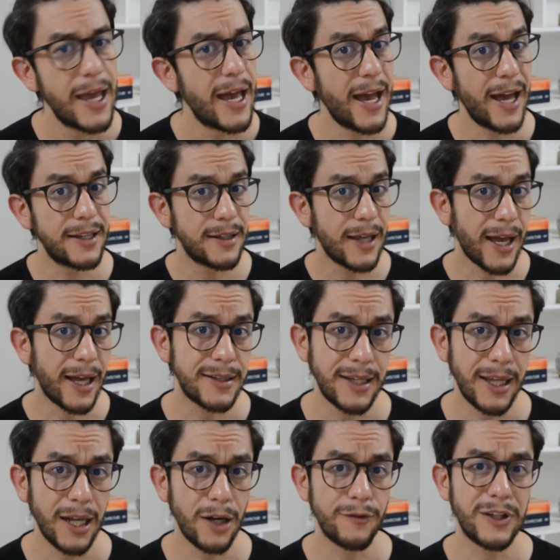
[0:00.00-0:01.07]
And at
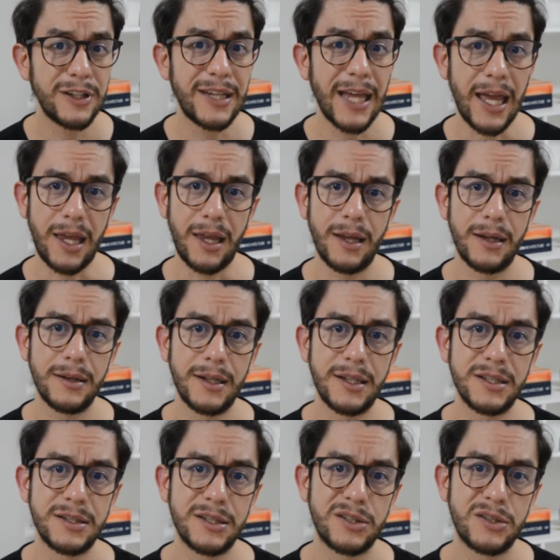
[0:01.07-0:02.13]
the end of the day,
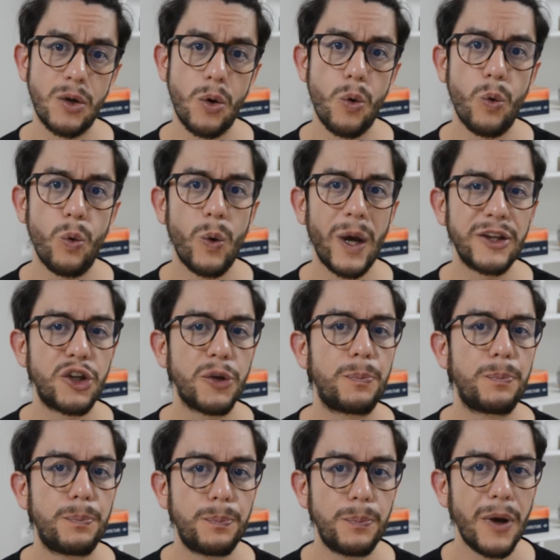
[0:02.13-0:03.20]
this is what the
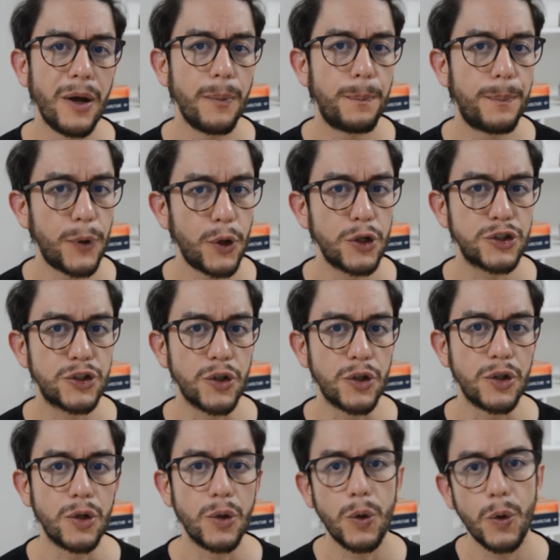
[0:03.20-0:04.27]

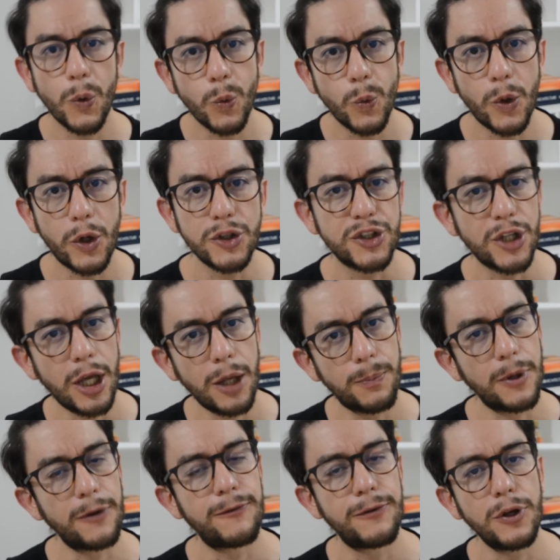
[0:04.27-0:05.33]
person who wears a
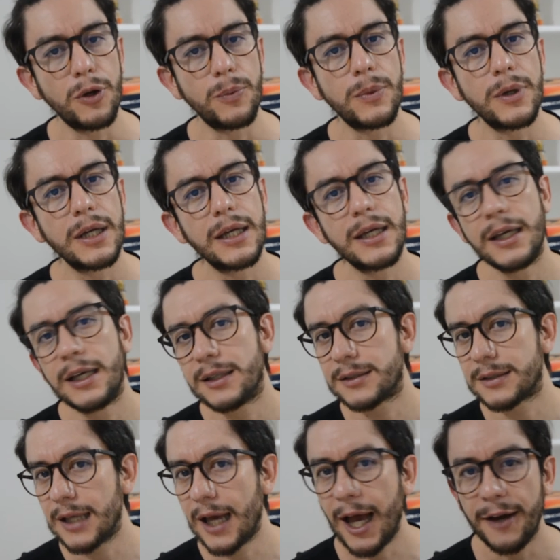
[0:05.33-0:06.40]
perfume
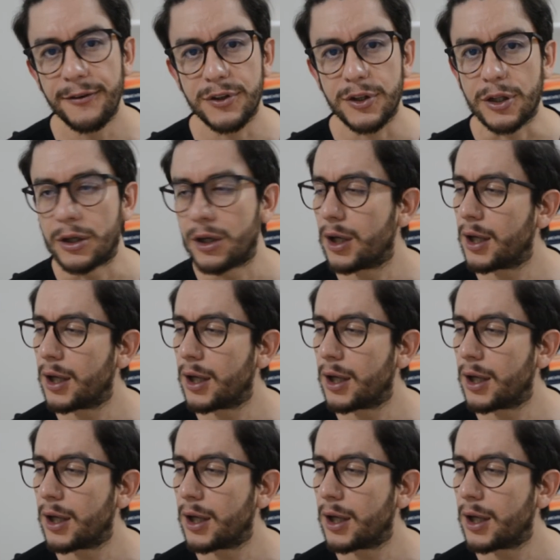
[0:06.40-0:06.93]
is after.